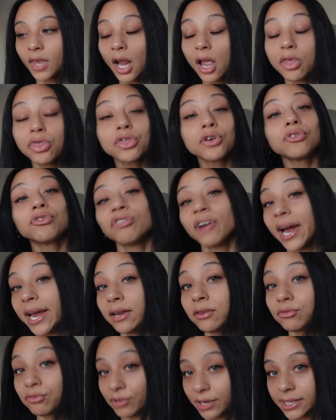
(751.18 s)
the
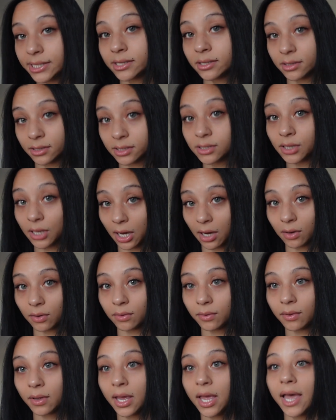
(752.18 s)
right risks though.
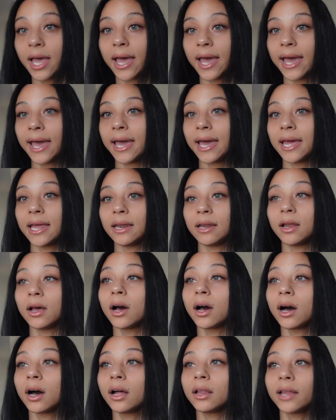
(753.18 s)
And
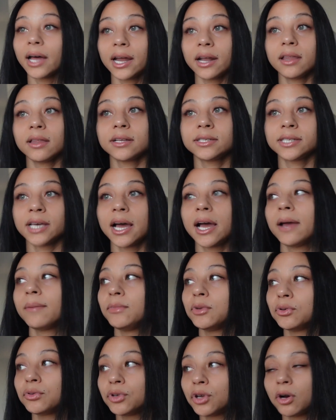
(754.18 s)
a lot of the time
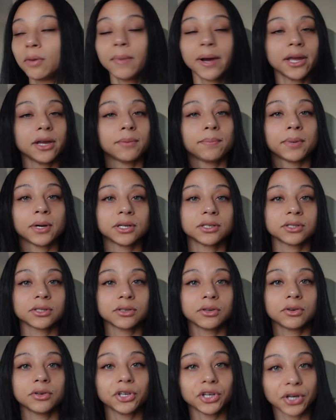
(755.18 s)
you'll know by
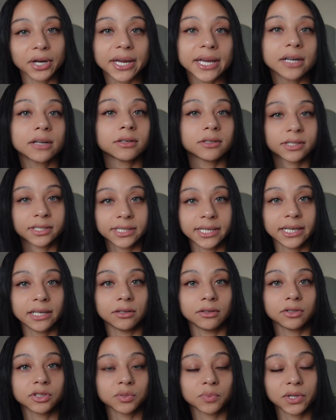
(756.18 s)
your inner
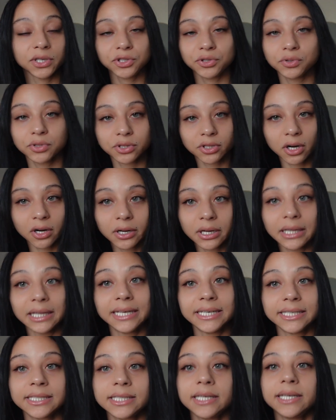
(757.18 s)
signals. Once you start
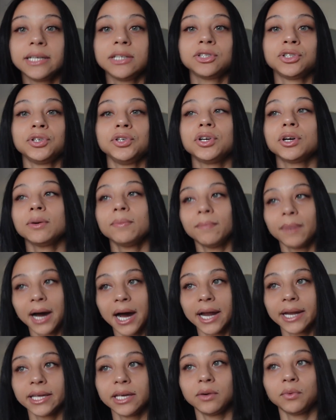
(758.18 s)
listening to your
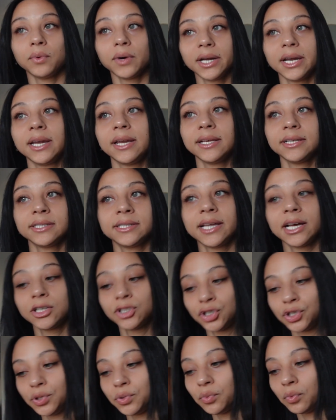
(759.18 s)
body and what it is
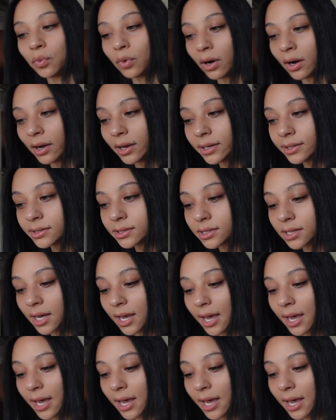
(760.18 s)
that you want,